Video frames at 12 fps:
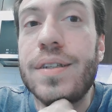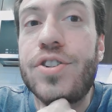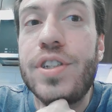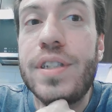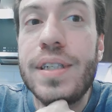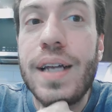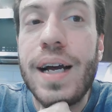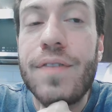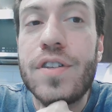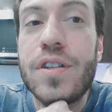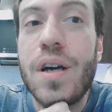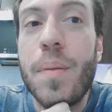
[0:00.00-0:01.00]
She did
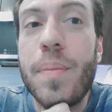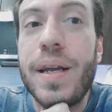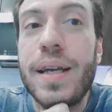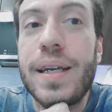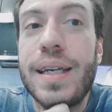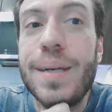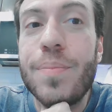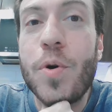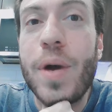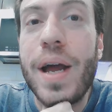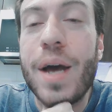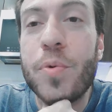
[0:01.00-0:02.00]
have to nominate
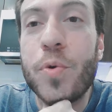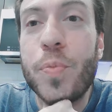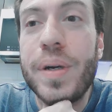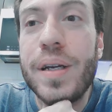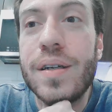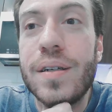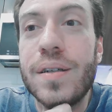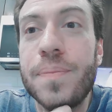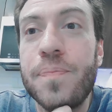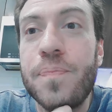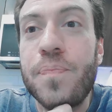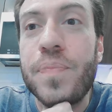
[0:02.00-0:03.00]
Kimo and
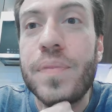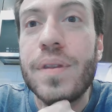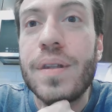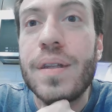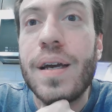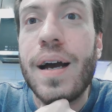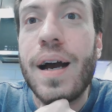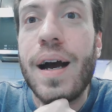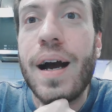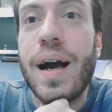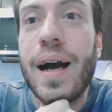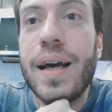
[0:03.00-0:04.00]
Rubina.
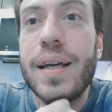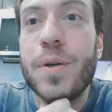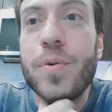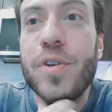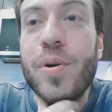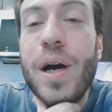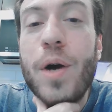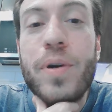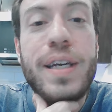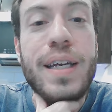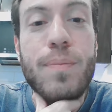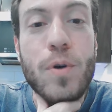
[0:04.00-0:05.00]
I don't know how
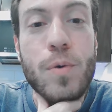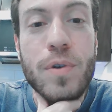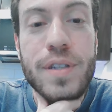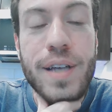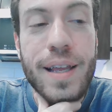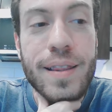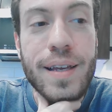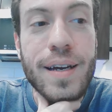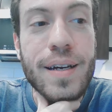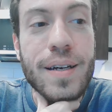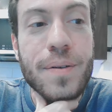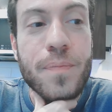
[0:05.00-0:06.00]
Kimo will take
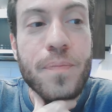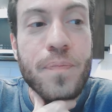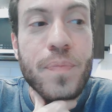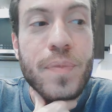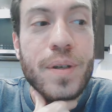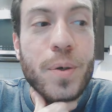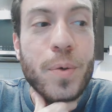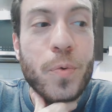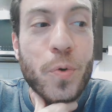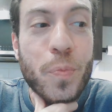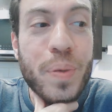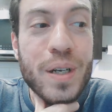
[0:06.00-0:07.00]
that.
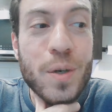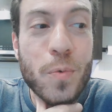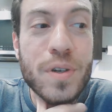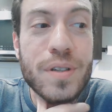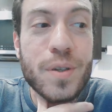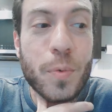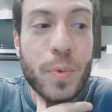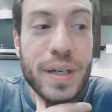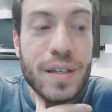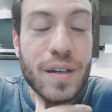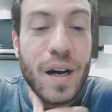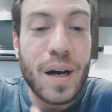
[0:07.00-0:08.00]
Rubina was the
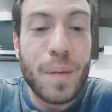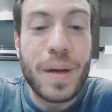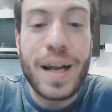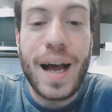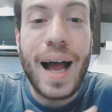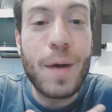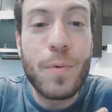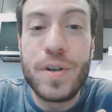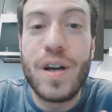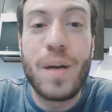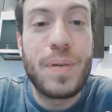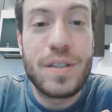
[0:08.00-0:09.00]
renom, and I would
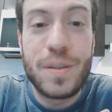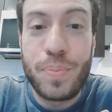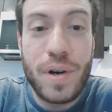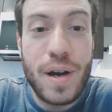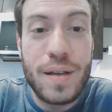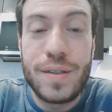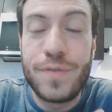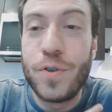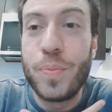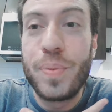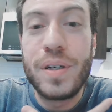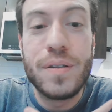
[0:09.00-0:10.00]
not be surprised if
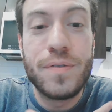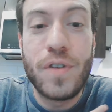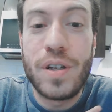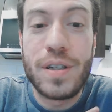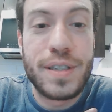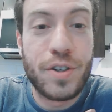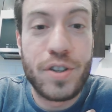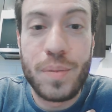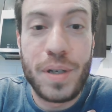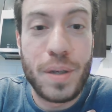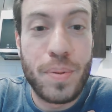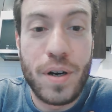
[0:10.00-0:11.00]
Rubina volunteered to
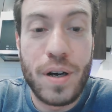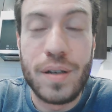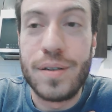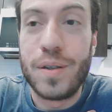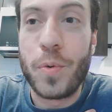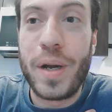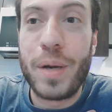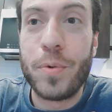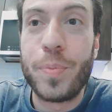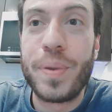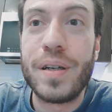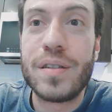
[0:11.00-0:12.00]
be a pawn, the way
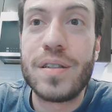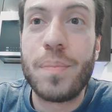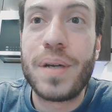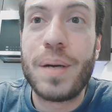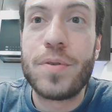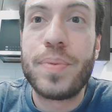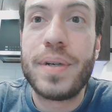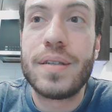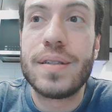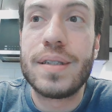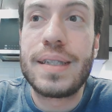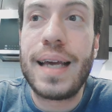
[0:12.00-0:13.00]
Rubina sometimes
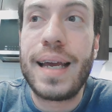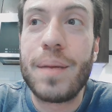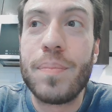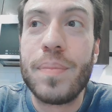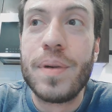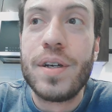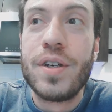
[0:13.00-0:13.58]
plays this game.